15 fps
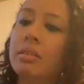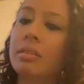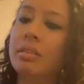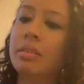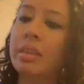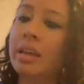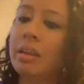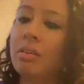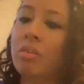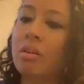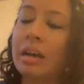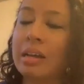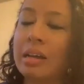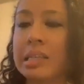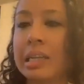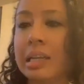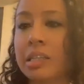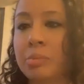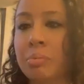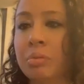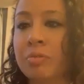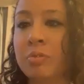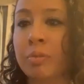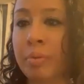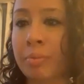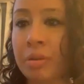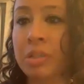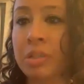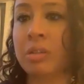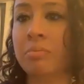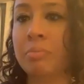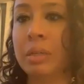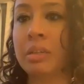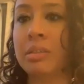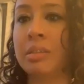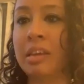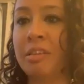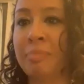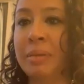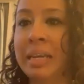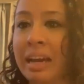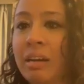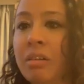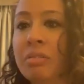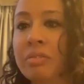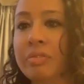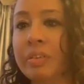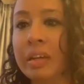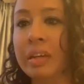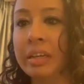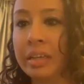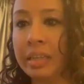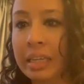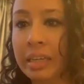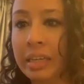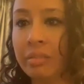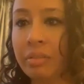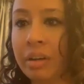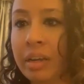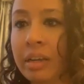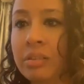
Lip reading: they're not as eligible for promotion because they've been out for like a year, right?